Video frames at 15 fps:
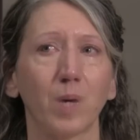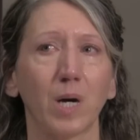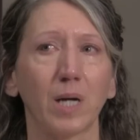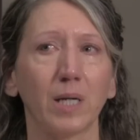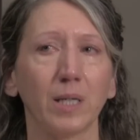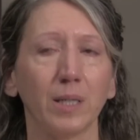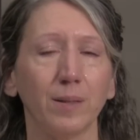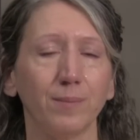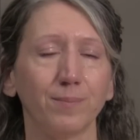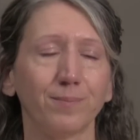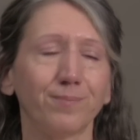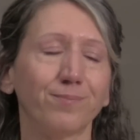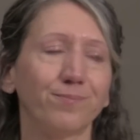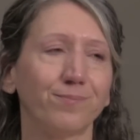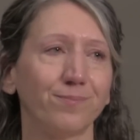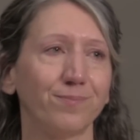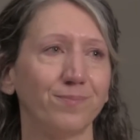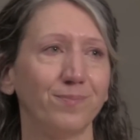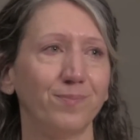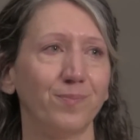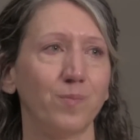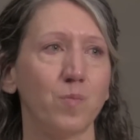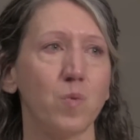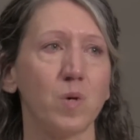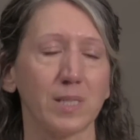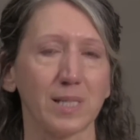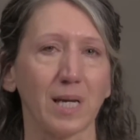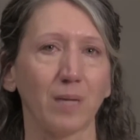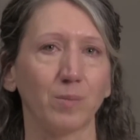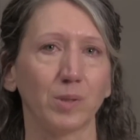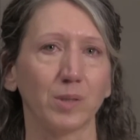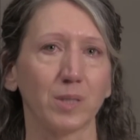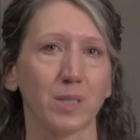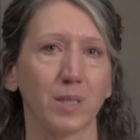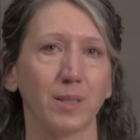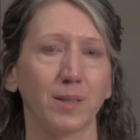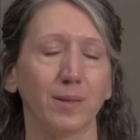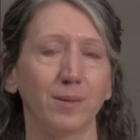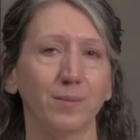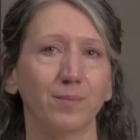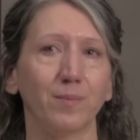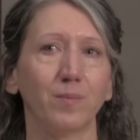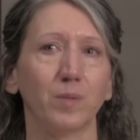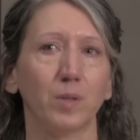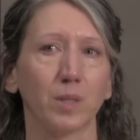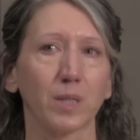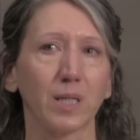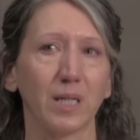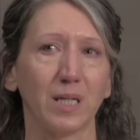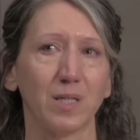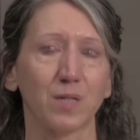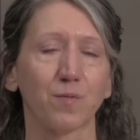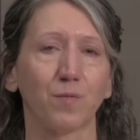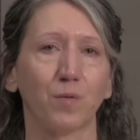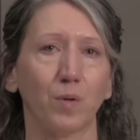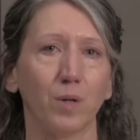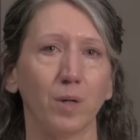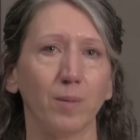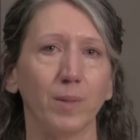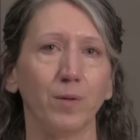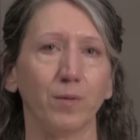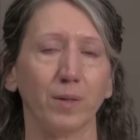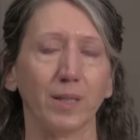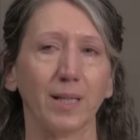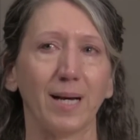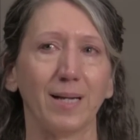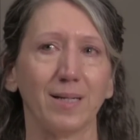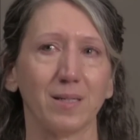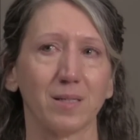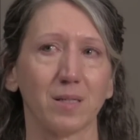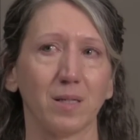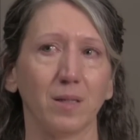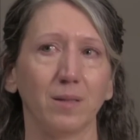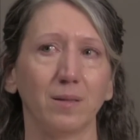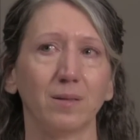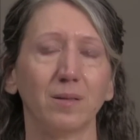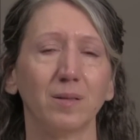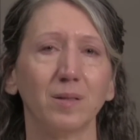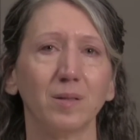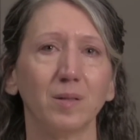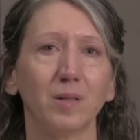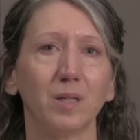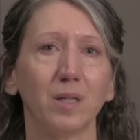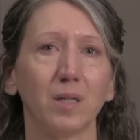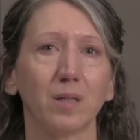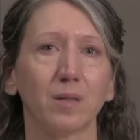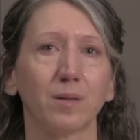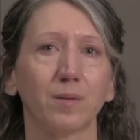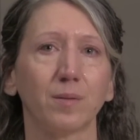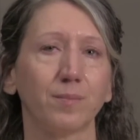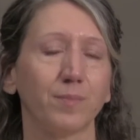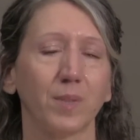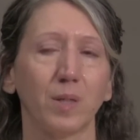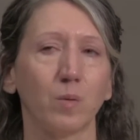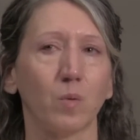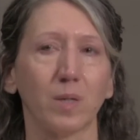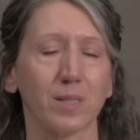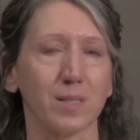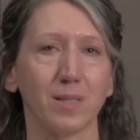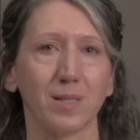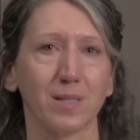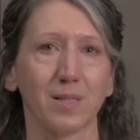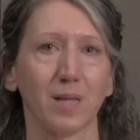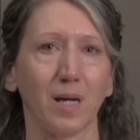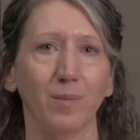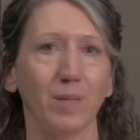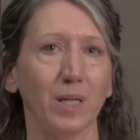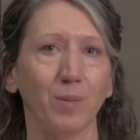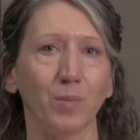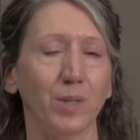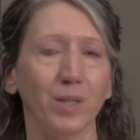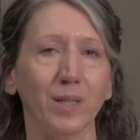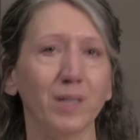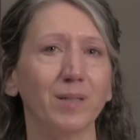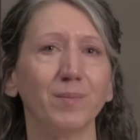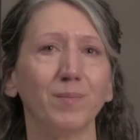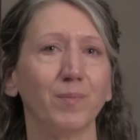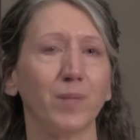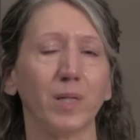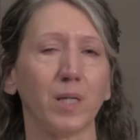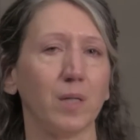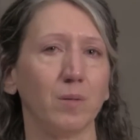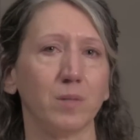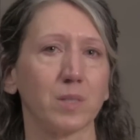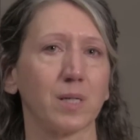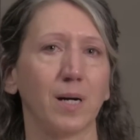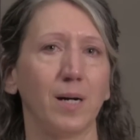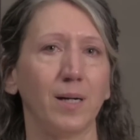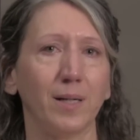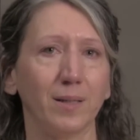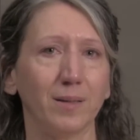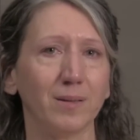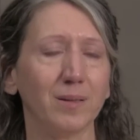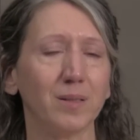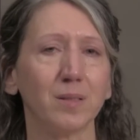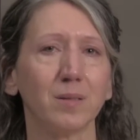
I was able to look at his form and realize that it wasn't the same anymore, that he was gone,